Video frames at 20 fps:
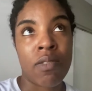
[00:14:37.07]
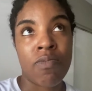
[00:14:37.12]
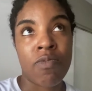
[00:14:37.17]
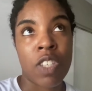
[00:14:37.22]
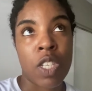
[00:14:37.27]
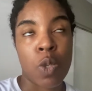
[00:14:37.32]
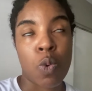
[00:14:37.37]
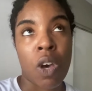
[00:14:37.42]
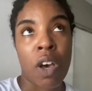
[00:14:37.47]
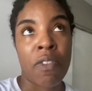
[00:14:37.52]

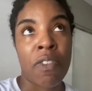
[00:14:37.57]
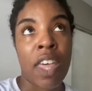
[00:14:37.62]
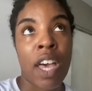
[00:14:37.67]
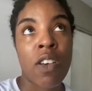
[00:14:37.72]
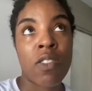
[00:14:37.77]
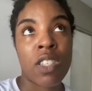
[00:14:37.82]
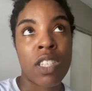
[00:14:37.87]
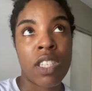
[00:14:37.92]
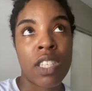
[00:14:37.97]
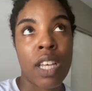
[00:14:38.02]
to
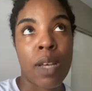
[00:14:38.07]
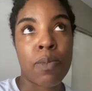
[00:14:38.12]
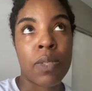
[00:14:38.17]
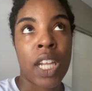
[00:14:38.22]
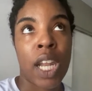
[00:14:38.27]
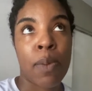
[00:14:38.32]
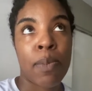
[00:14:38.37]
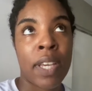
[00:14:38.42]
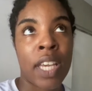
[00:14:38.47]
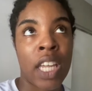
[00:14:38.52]
12,000 steps
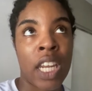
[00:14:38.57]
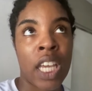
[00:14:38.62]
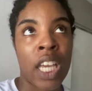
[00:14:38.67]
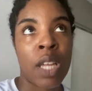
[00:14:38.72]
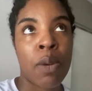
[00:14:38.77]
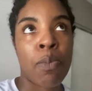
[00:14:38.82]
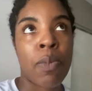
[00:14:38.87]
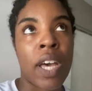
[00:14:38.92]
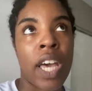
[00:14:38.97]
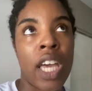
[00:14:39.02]
that I've been getting
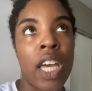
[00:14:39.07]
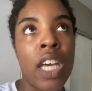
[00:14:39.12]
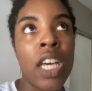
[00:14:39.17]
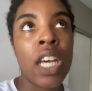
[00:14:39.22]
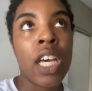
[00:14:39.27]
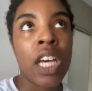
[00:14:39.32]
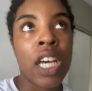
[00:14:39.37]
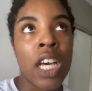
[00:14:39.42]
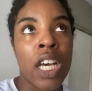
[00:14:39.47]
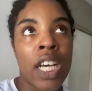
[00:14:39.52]
in, but
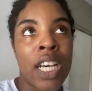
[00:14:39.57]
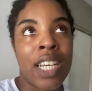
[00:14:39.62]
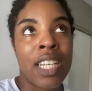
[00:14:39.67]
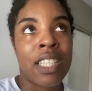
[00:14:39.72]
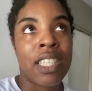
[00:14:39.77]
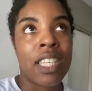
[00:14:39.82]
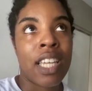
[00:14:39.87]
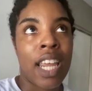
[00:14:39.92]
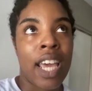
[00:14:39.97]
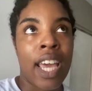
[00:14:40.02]

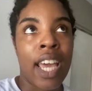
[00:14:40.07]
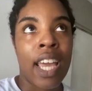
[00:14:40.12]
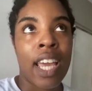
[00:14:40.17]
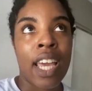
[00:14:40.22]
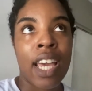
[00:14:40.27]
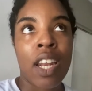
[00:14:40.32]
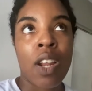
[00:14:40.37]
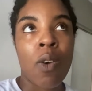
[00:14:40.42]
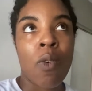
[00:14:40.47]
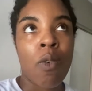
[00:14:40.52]

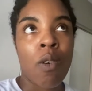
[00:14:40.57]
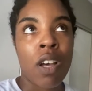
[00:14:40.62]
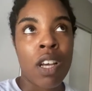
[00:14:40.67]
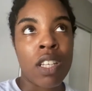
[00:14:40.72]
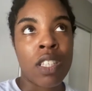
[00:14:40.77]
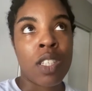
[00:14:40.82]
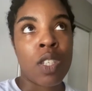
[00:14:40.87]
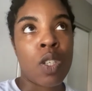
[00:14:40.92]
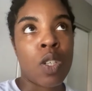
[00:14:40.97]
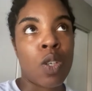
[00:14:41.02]
today I don't
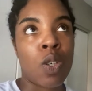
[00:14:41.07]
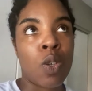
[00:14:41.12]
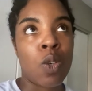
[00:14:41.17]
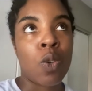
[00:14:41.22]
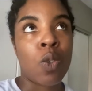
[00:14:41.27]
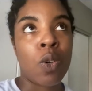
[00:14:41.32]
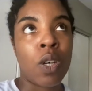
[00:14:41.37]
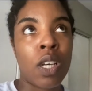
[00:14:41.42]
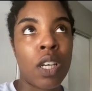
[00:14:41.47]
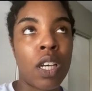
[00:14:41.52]
want
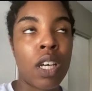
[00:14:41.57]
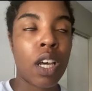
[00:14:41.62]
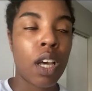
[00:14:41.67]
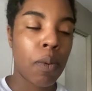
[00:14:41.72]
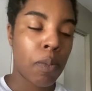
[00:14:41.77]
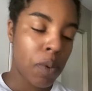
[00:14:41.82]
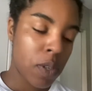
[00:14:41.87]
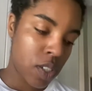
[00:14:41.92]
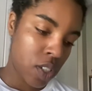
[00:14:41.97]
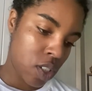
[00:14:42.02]
to
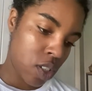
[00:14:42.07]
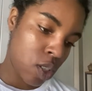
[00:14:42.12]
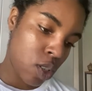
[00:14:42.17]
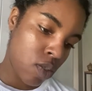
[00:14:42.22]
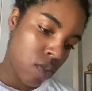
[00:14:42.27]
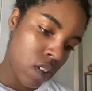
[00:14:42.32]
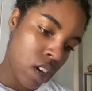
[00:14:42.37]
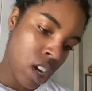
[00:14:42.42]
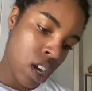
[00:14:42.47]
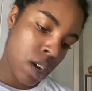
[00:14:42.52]
push it
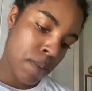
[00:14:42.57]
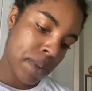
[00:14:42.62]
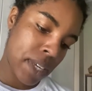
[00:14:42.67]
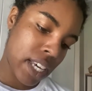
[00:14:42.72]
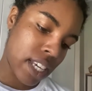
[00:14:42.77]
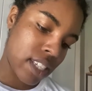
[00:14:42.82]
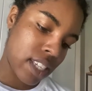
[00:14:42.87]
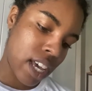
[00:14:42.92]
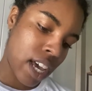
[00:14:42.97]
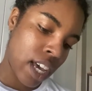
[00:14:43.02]
too far
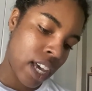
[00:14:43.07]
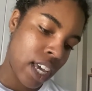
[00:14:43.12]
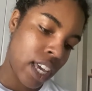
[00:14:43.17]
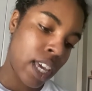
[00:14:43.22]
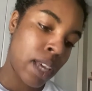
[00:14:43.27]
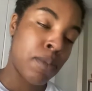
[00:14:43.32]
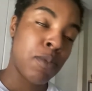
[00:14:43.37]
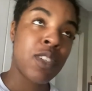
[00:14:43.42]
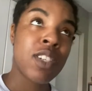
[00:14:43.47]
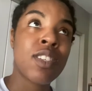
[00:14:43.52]
because I
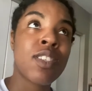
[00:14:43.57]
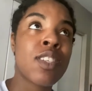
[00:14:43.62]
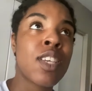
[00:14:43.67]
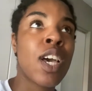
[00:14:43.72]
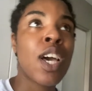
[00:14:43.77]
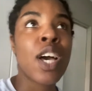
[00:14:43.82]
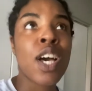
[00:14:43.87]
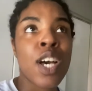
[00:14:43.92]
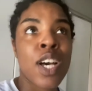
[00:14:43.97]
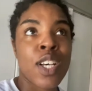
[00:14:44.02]
am just
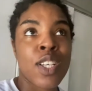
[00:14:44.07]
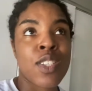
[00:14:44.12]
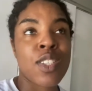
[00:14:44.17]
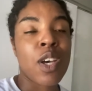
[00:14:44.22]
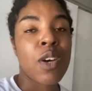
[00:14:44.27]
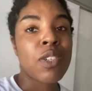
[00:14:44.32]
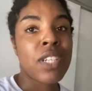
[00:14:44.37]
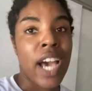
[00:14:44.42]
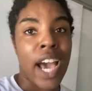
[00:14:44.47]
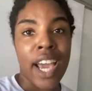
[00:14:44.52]

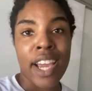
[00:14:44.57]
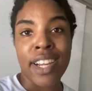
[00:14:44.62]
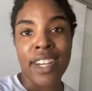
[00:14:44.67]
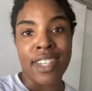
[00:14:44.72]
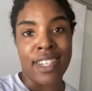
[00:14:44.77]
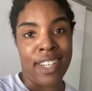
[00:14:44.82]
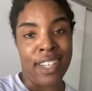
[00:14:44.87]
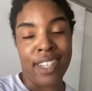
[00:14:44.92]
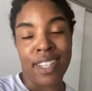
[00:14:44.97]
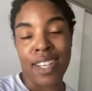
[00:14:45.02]
so
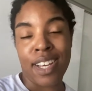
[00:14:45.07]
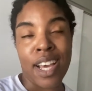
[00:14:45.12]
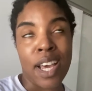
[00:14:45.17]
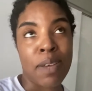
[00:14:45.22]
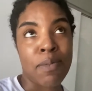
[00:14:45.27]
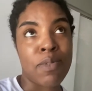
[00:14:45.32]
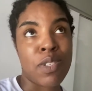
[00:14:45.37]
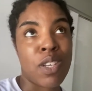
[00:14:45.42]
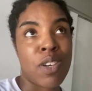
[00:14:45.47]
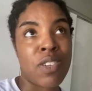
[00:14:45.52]
tired.
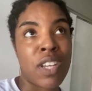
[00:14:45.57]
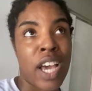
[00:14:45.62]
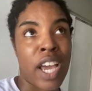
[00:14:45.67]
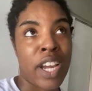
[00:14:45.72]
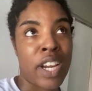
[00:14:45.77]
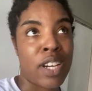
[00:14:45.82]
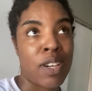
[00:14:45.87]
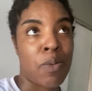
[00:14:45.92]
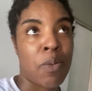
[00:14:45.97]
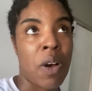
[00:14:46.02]
I'm so
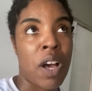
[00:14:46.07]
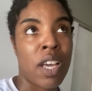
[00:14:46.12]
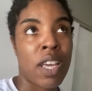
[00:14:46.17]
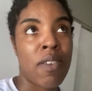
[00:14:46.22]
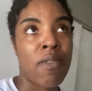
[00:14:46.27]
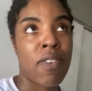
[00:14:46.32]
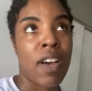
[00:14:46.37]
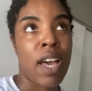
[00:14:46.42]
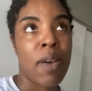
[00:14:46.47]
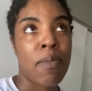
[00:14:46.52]
tired.
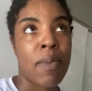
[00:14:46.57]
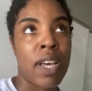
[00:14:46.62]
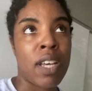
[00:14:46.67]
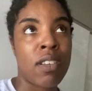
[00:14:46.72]
Walking 6